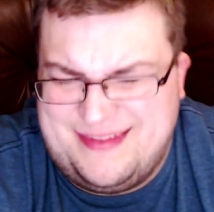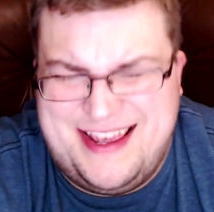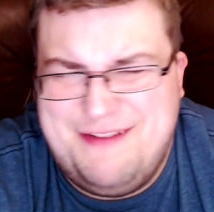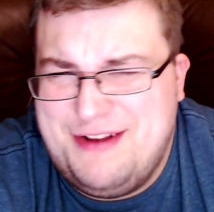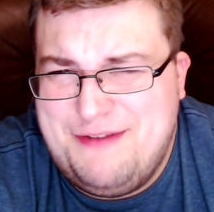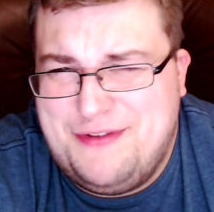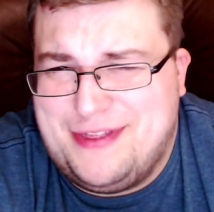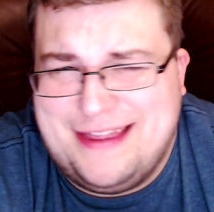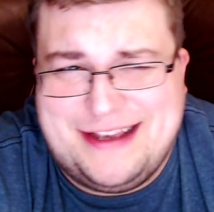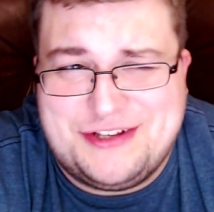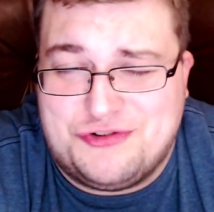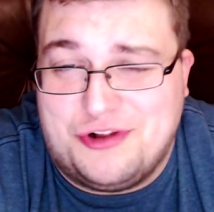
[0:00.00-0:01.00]
Even if you
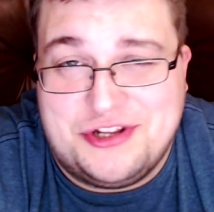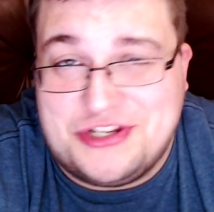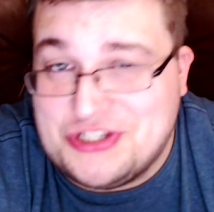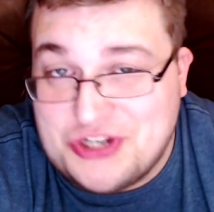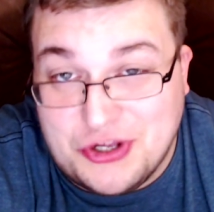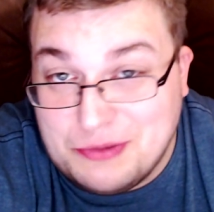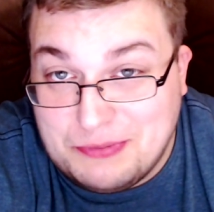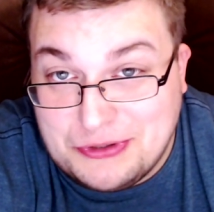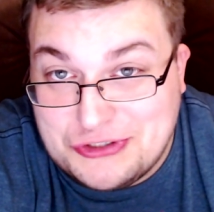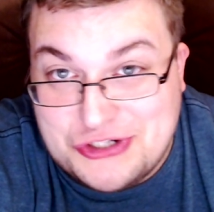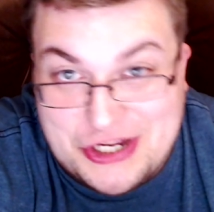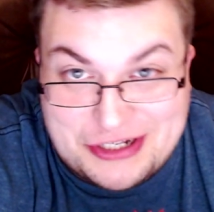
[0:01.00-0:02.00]
think astrology is total
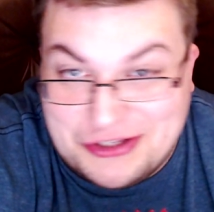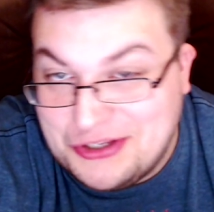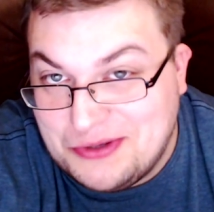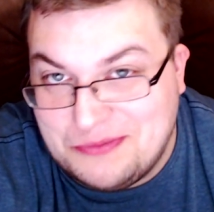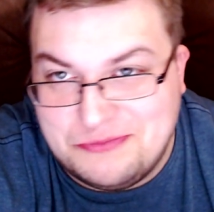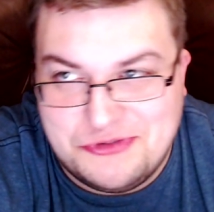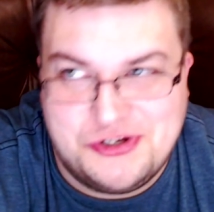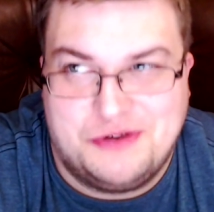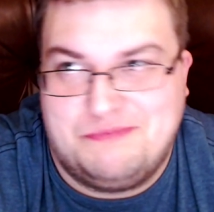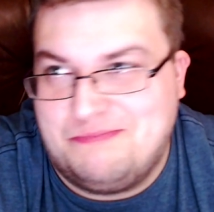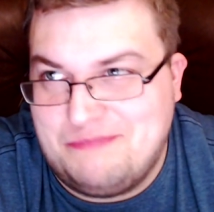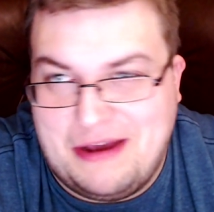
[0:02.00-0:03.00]
bullshit, you
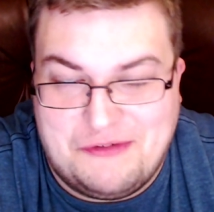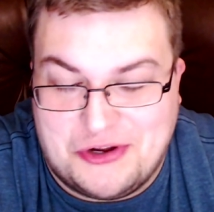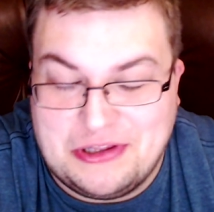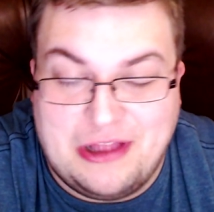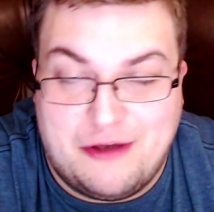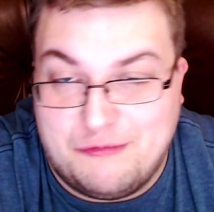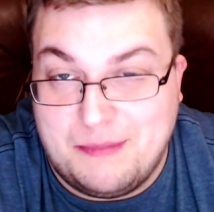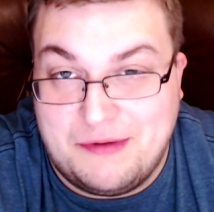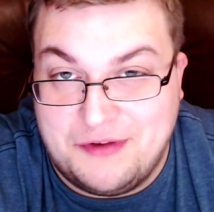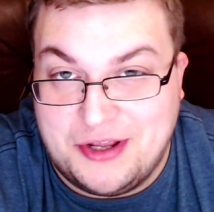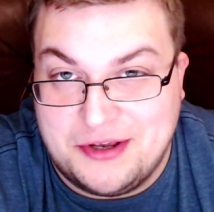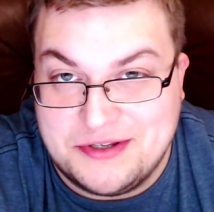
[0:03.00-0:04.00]
should have a good laugh at my
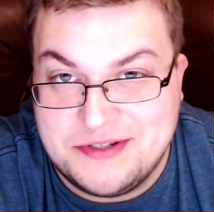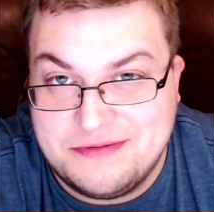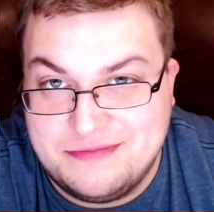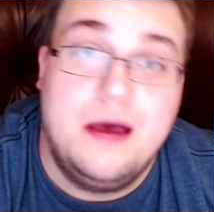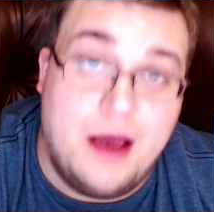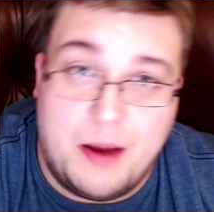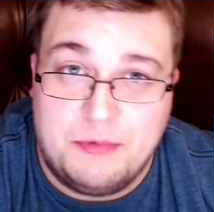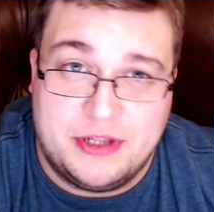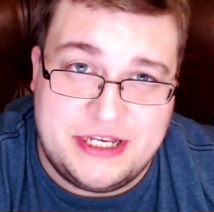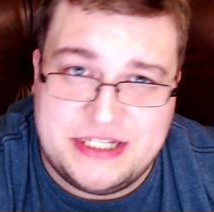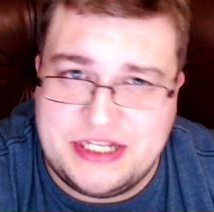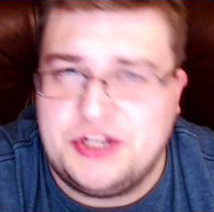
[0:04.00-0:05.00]
videos. I'm
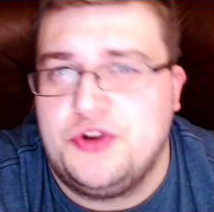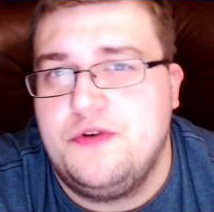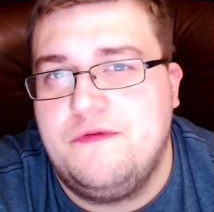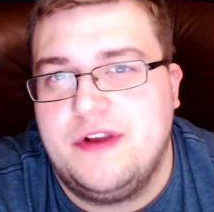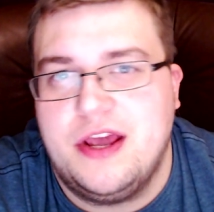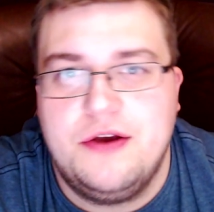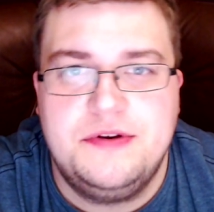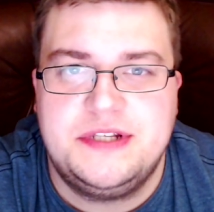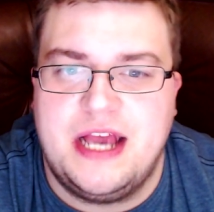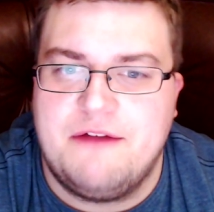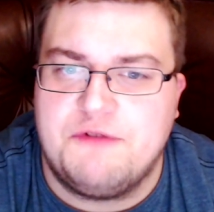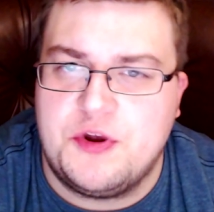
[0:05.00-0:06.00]
releasing new
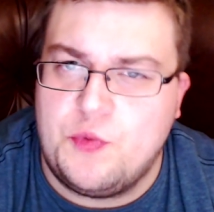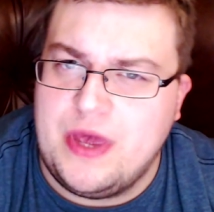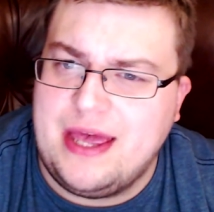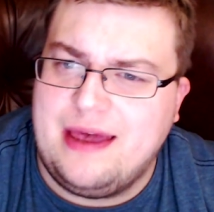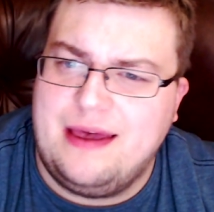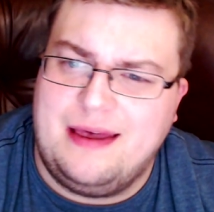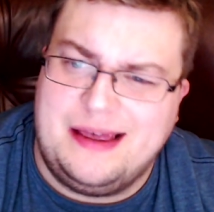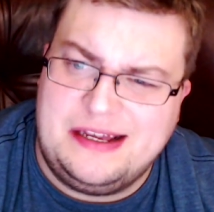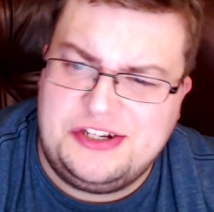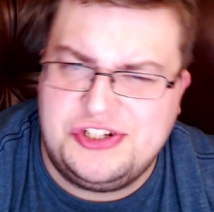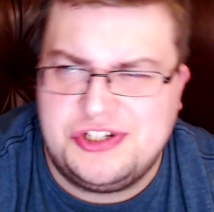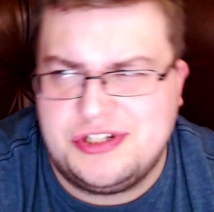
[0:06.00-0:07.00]
videos every
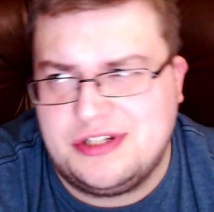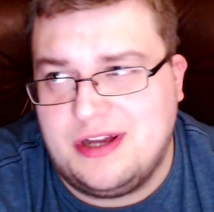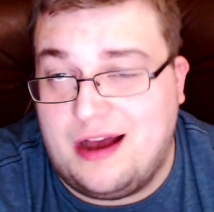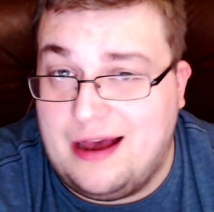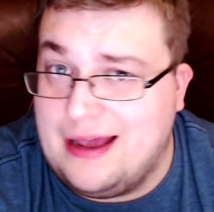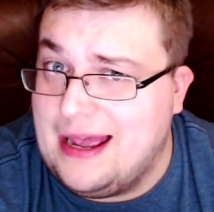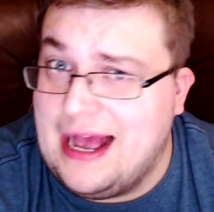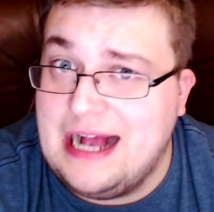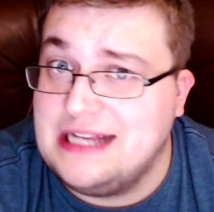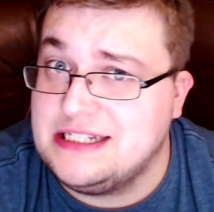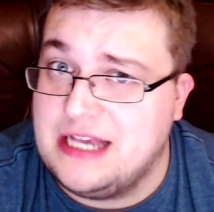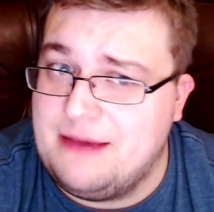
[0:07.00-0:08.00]
week-ish. I
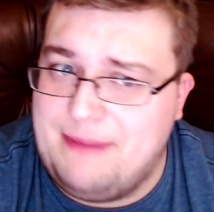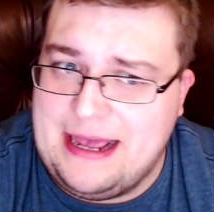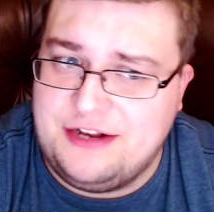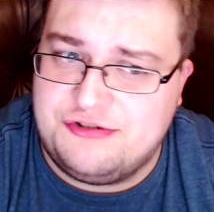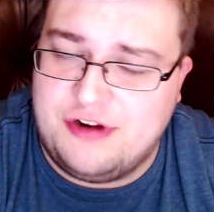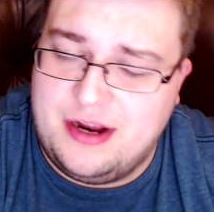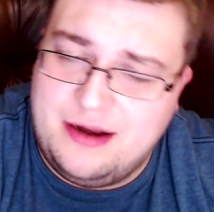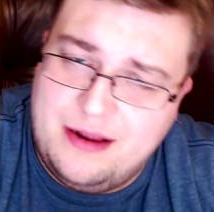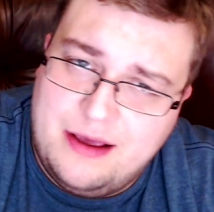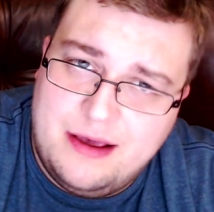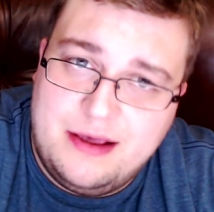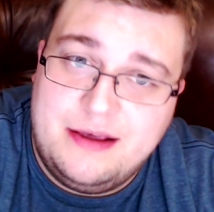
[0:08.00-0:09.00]
has a
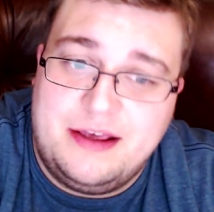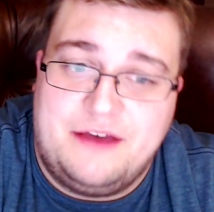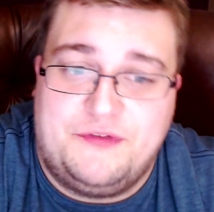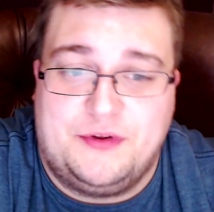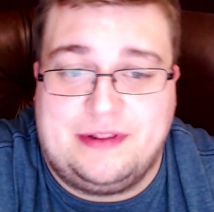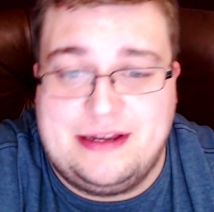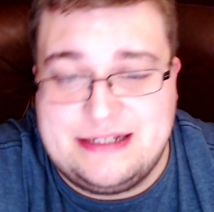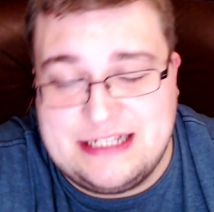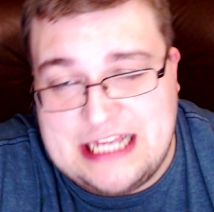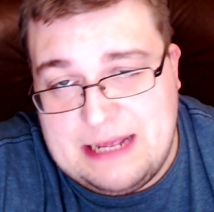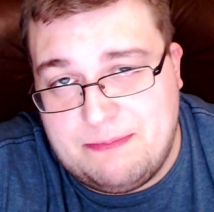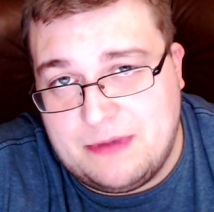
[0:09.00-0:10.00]
Patreon if you'd like
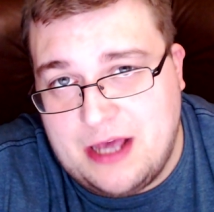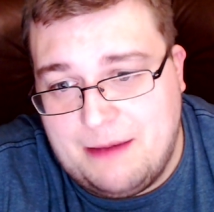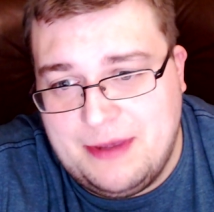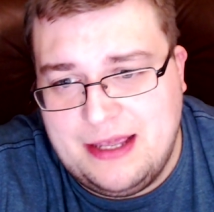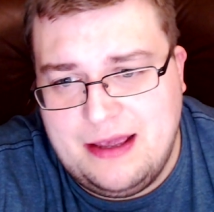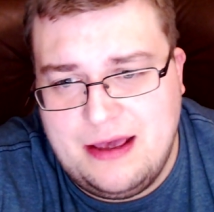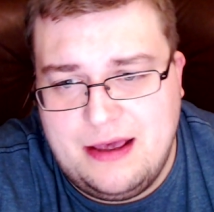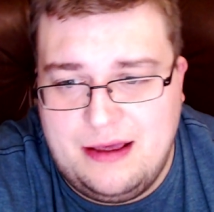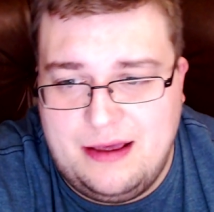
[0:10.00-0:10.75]
to keep them coming.